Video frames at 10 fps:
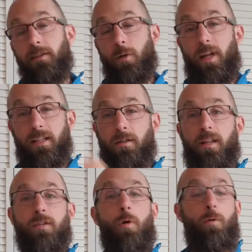So that's
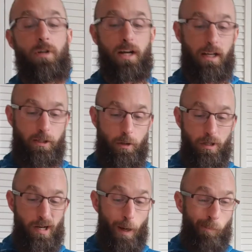what we're trying to get to
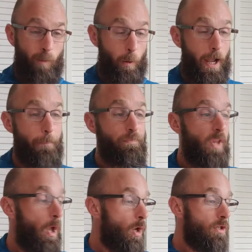today, okay?
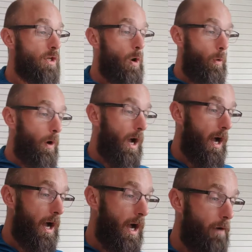So,
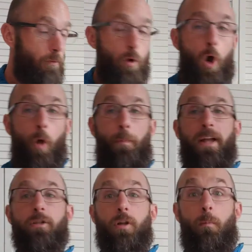Foucault
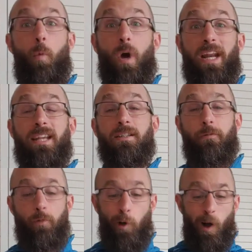pendulum. What is a
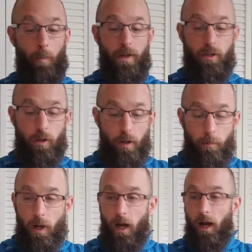Foucault
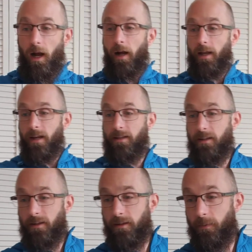pendulum? Can I see
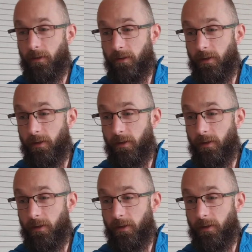this, please?